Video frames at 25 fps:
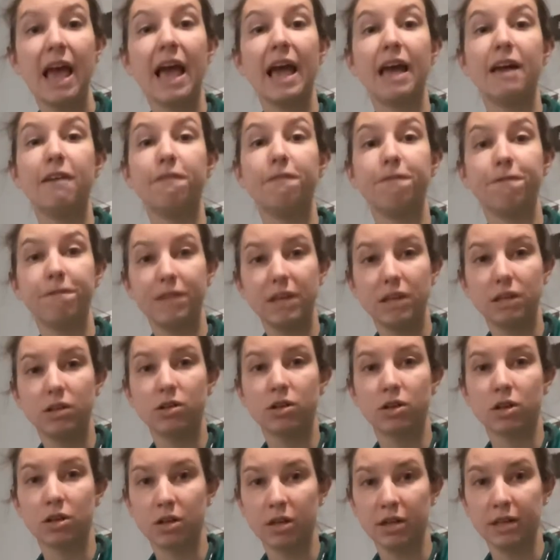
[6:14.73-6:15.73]
and
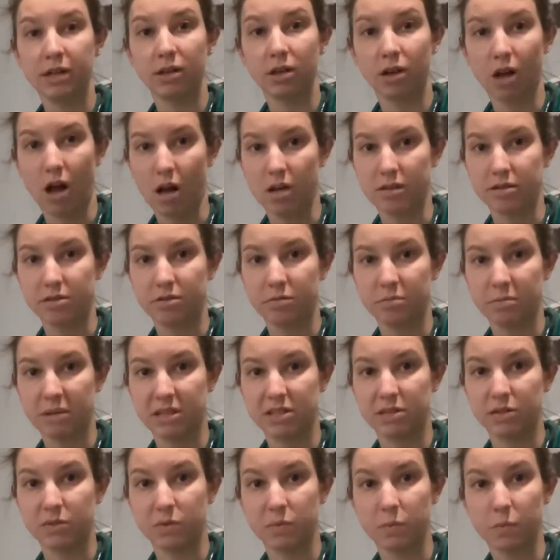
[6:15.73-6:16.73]
feel her intercostal
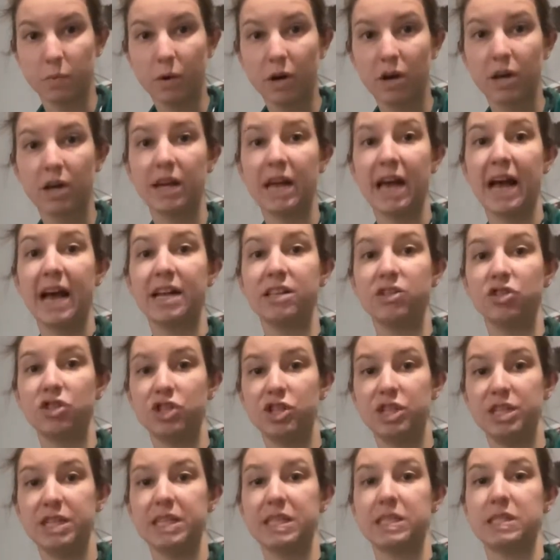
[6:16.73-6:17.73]
muscles work as
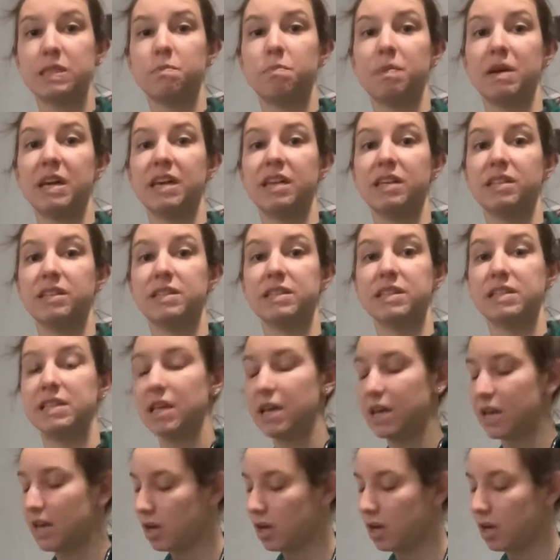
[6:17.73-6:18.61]
she expands